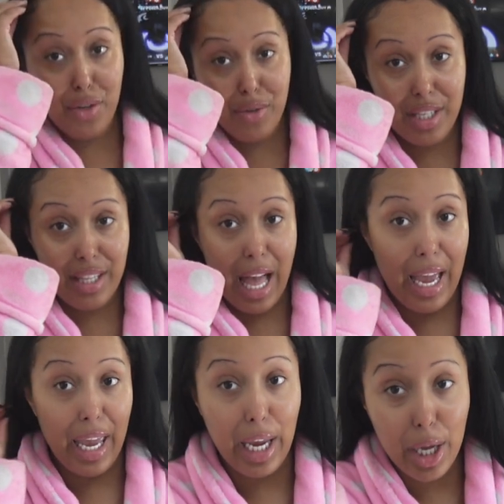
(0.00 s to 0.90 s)
using the
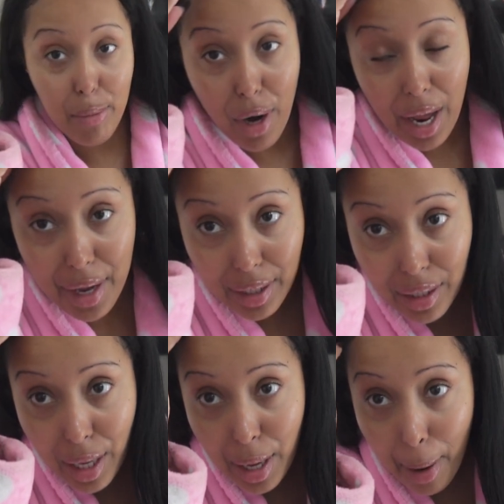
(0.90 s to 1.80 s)
hair product
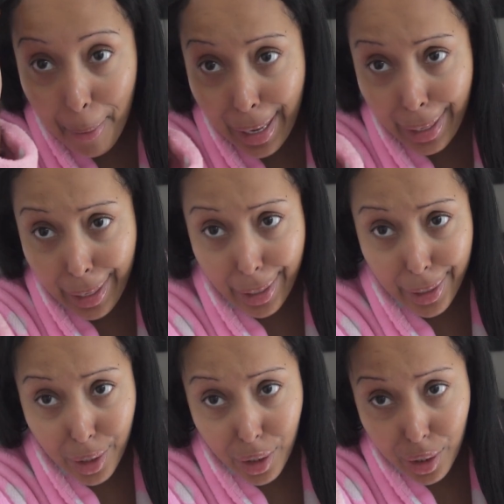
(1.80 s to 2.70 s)
my hair
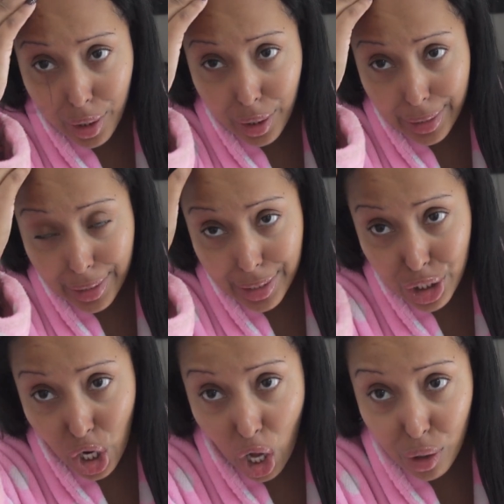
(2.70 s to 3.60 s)
look look at this
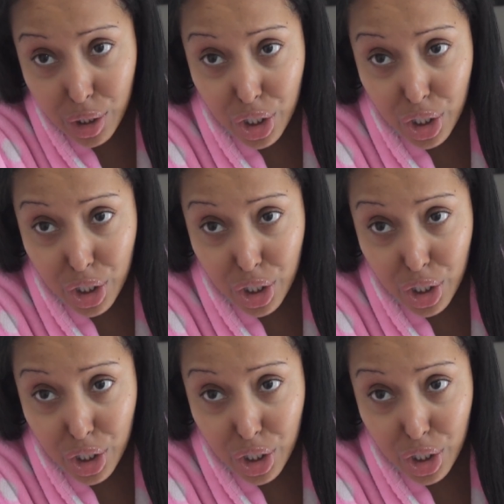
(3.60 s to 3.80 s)
y'all